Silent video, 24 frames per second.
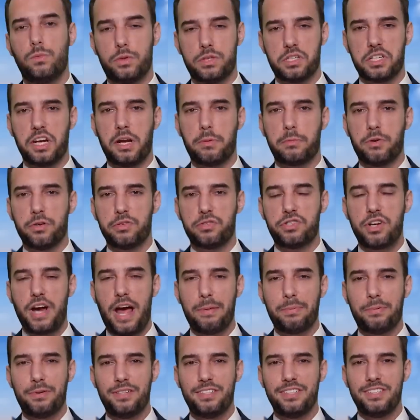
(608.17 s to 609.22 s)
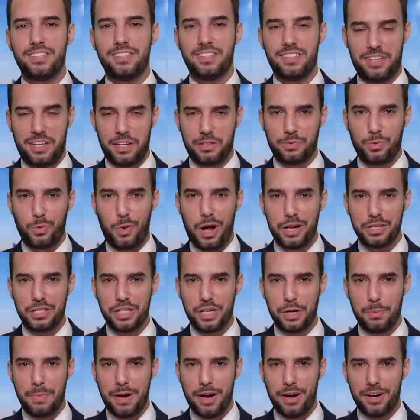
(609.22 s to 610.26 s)
Once again, I'm Chris Chappell. Thanks for
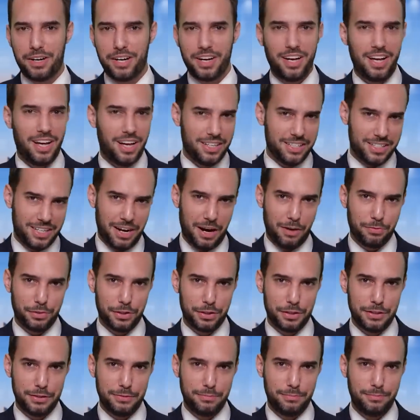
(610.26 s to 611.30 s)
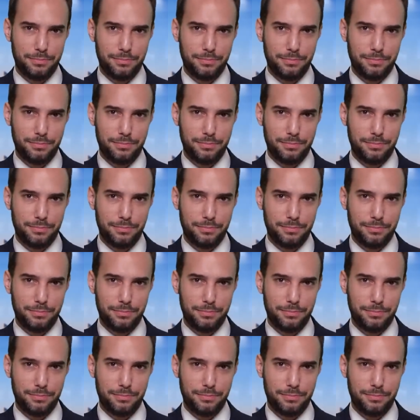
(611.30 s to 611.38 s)
watching America Uncovered.